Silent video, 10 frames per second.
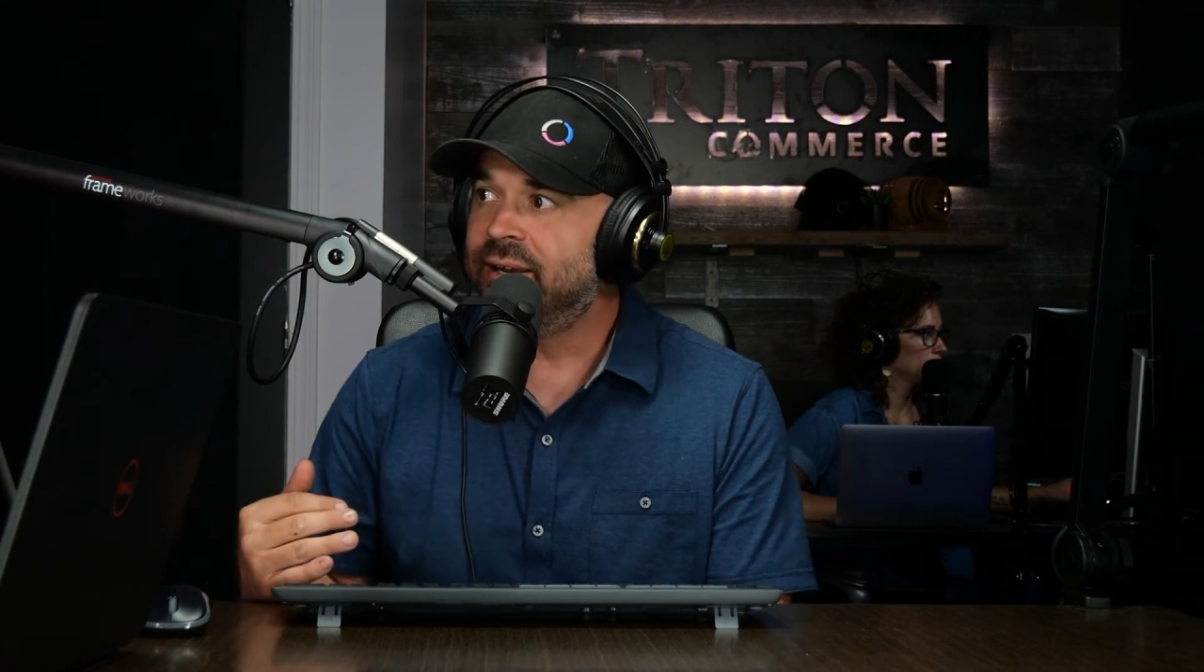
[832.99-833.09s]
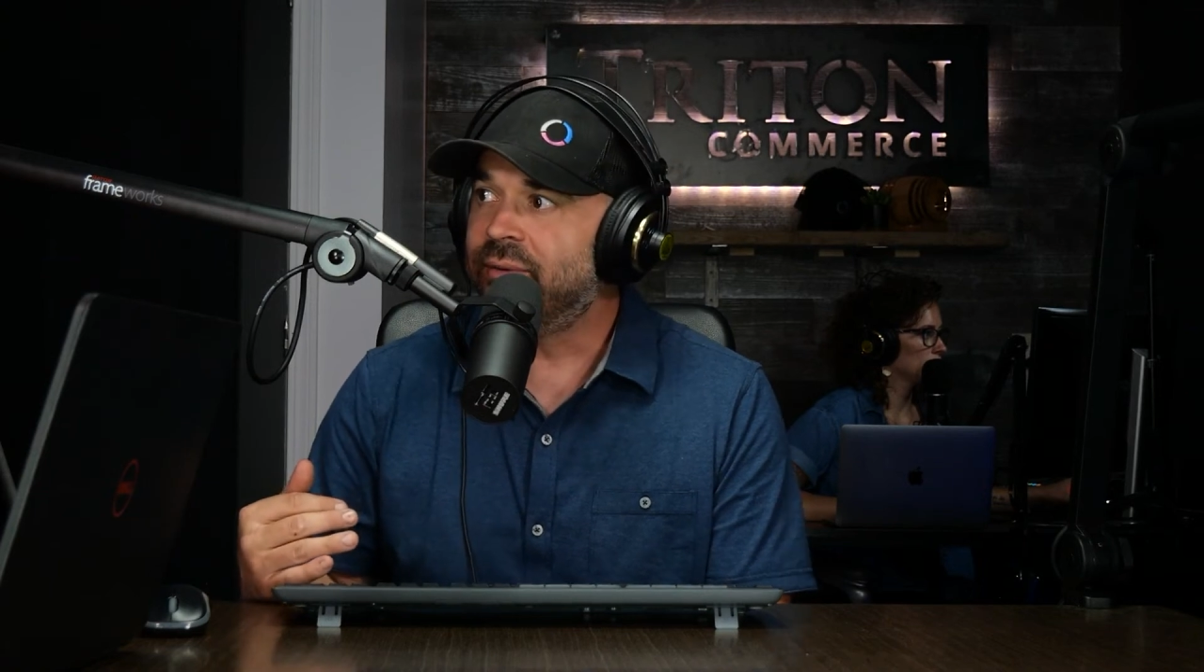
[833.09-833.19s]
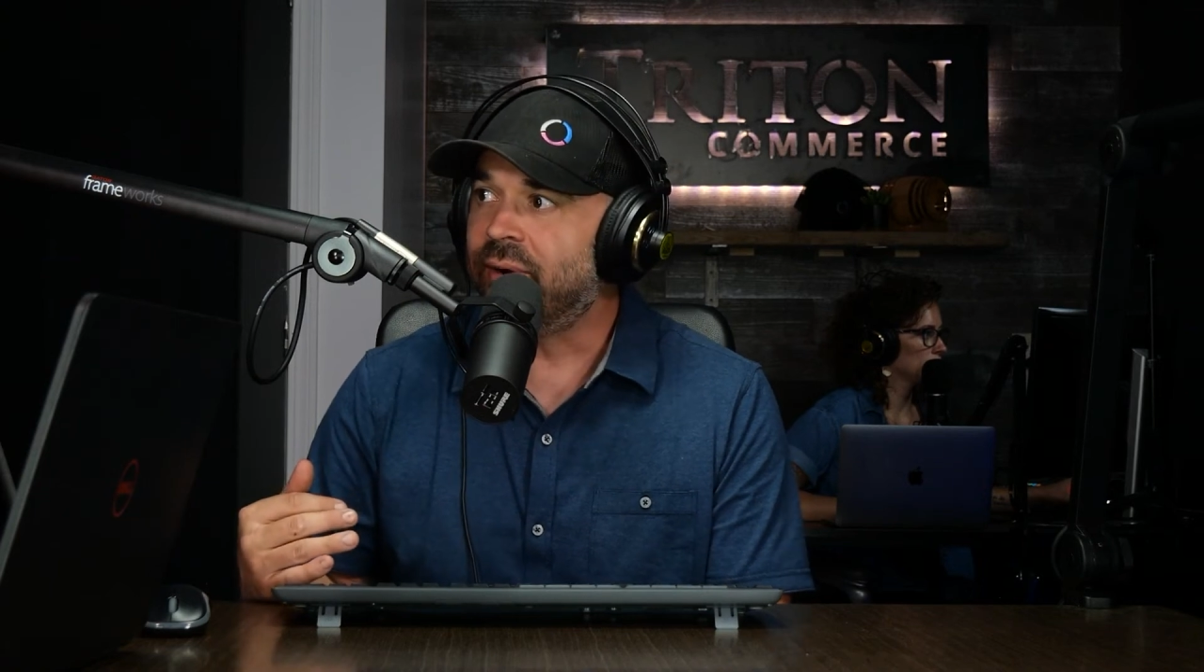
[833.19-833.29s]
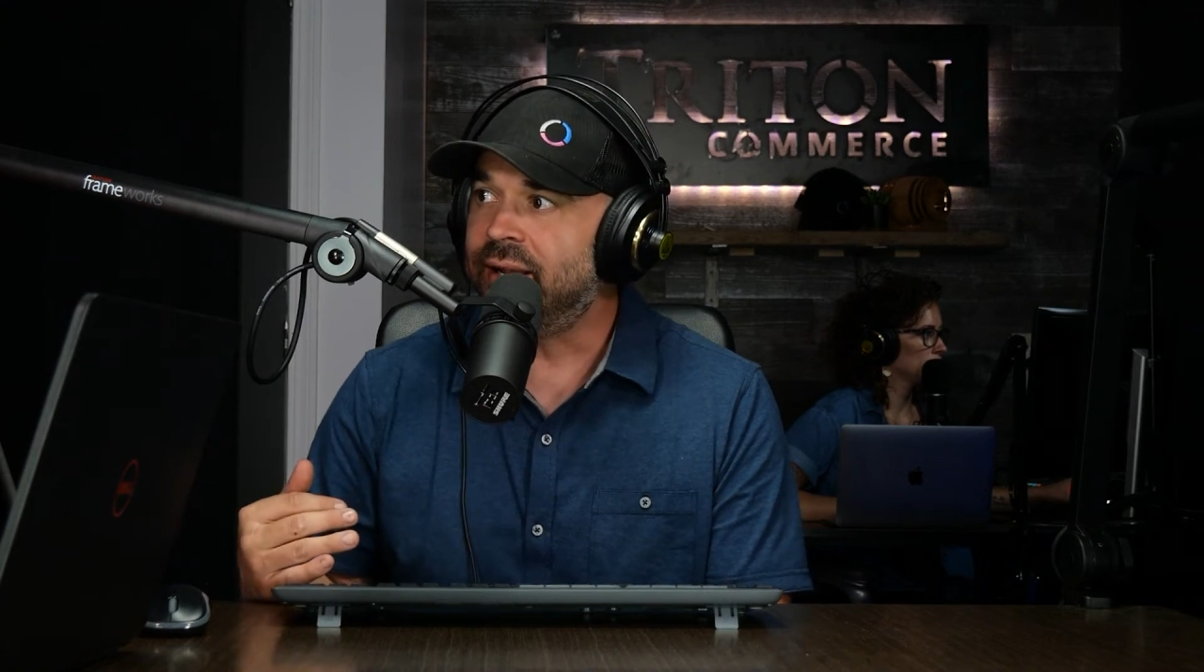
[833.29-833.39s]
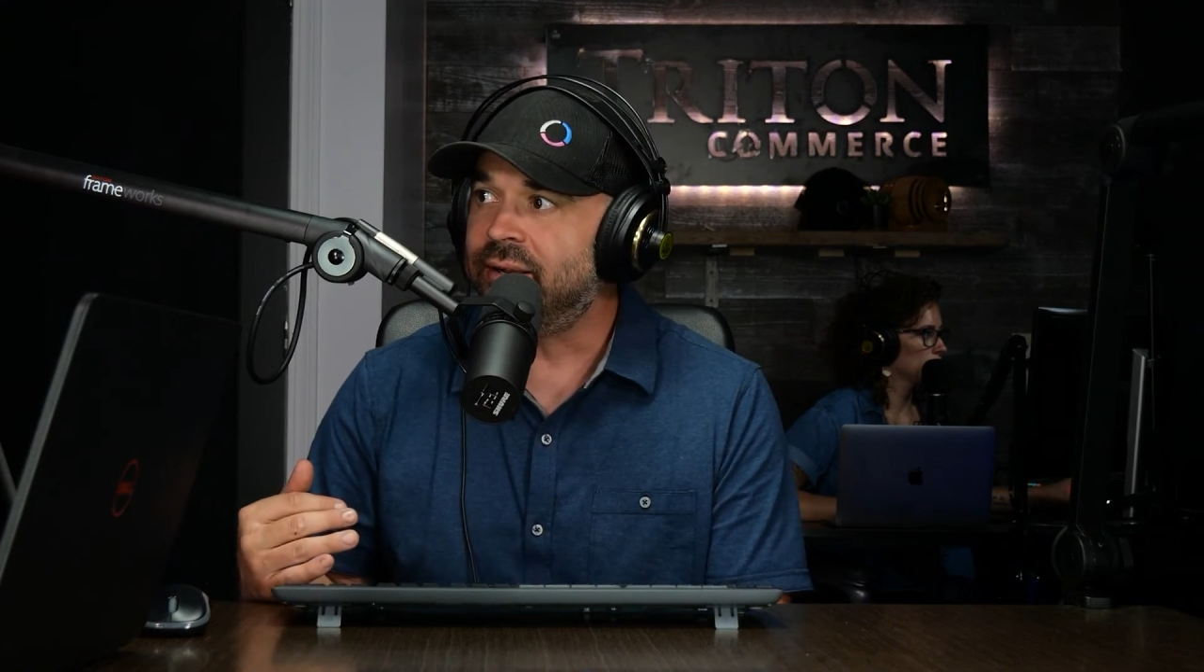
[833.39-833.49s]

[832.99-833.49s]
right?